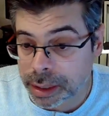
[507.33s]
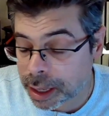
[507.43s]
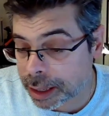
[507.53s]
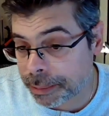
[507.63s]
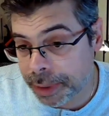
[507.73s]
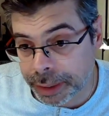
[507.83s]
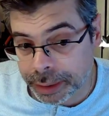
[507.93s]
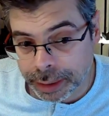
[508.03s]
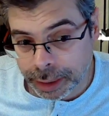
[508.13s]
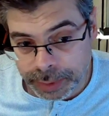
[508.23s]
not a
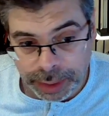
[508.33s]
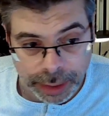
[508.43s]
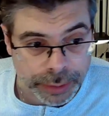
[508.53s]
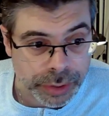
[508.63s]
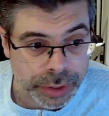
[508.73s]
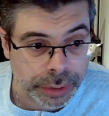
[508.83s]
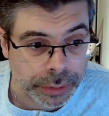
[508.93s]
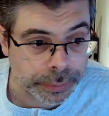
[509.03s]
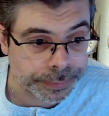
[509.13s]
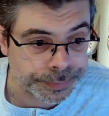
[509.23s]
million times like I used to do.